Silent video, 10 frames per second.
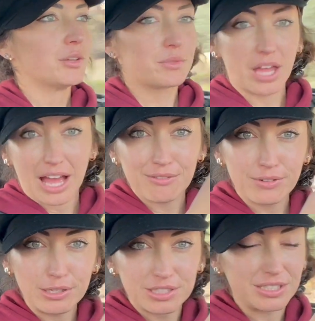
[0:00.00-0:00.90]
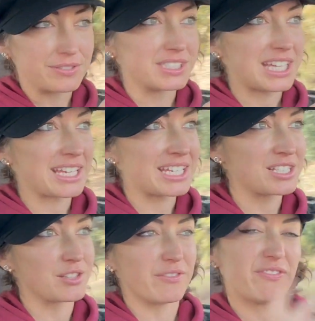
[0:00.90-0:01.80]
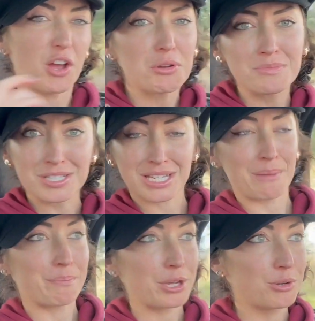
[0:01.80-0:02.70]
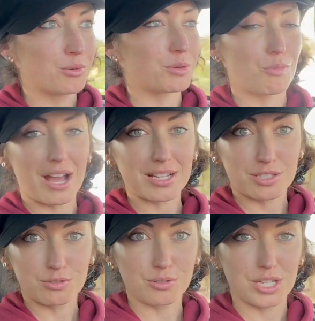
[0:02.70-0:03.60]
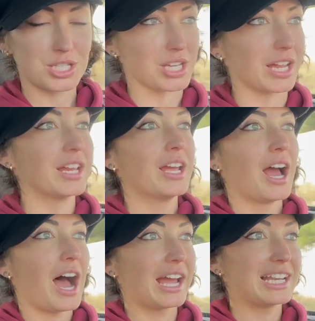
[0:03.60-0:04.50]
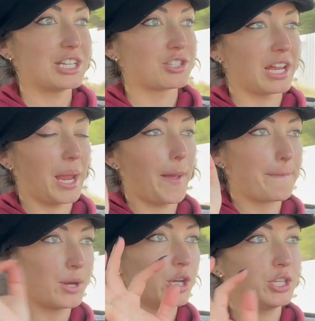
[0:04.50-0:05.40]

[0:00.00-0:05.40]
that have loads of different settings of foam and shampoo and wax and all this shit. I literally put a